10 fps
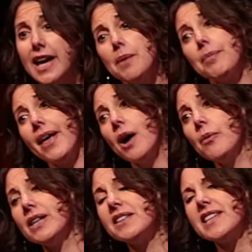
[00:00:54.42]
yep,
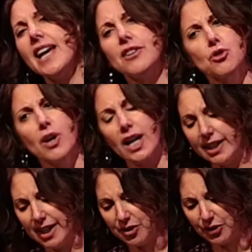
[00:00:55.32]
that one, the tank's
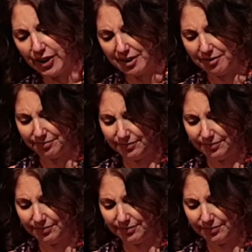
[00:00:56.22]
directly under it.